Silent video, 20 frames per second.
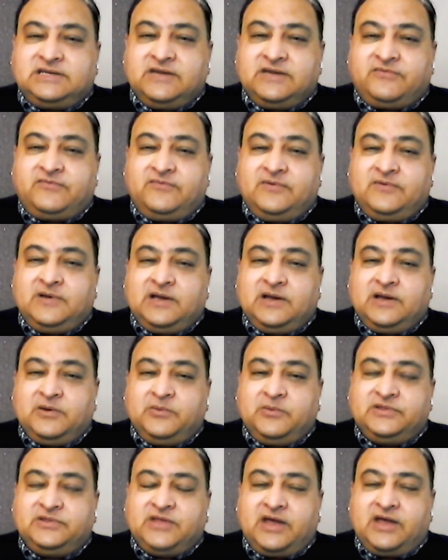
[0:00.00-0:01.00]

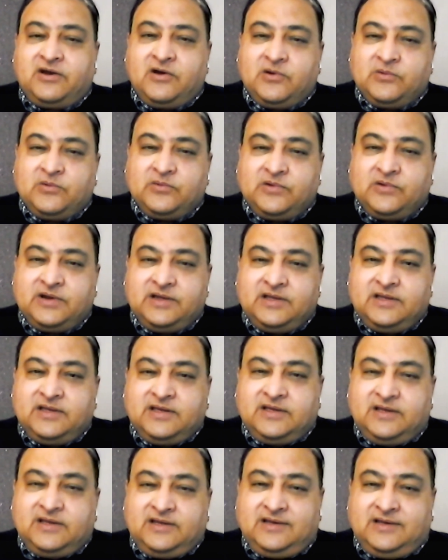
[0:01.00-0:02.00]
with their own
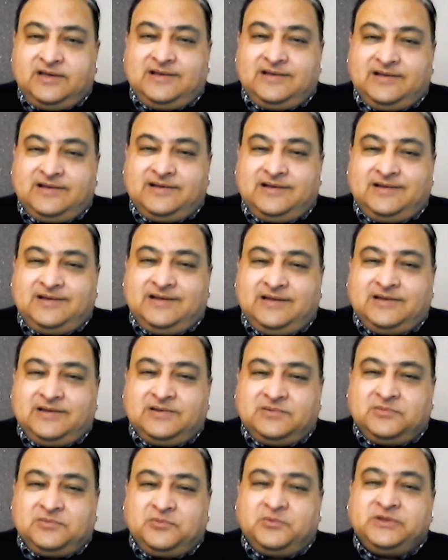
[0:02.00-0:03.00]

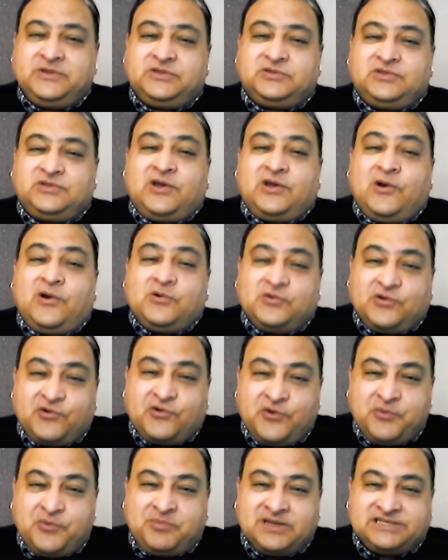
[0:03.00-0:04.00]

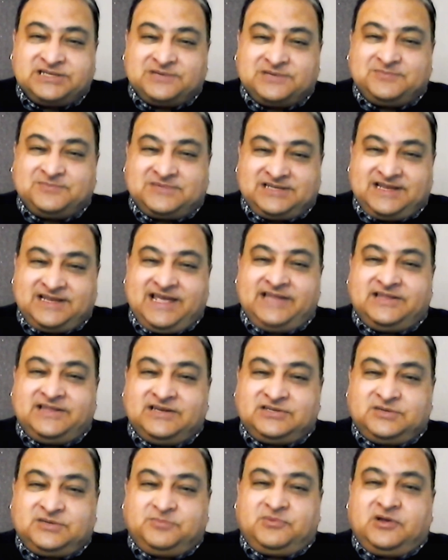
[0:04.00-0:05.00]
groupism
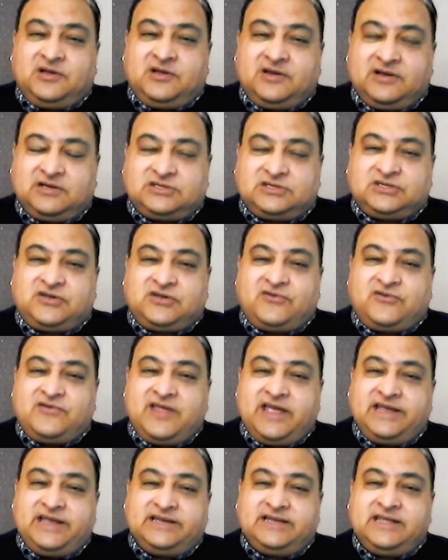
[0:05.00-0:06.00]
together to
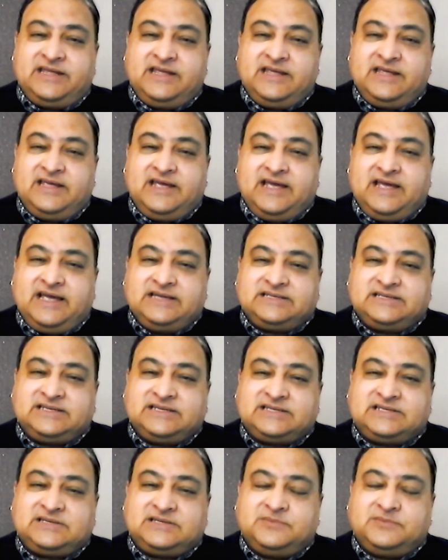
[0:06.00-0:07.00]
create a
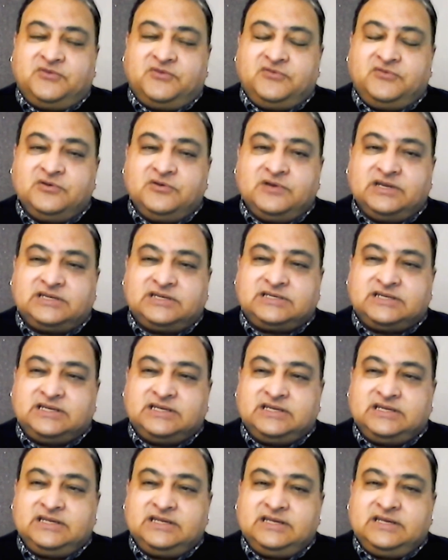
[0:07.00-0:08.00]
system of
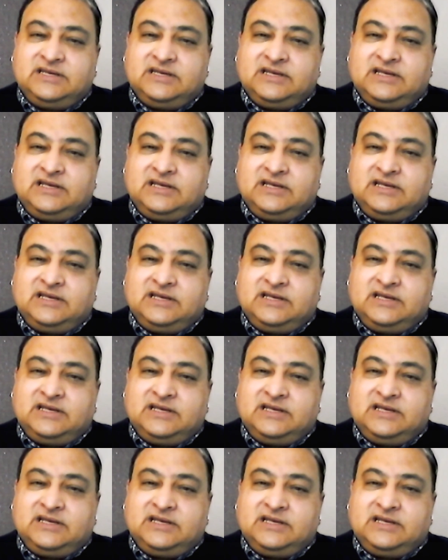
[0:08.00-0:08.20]
unity,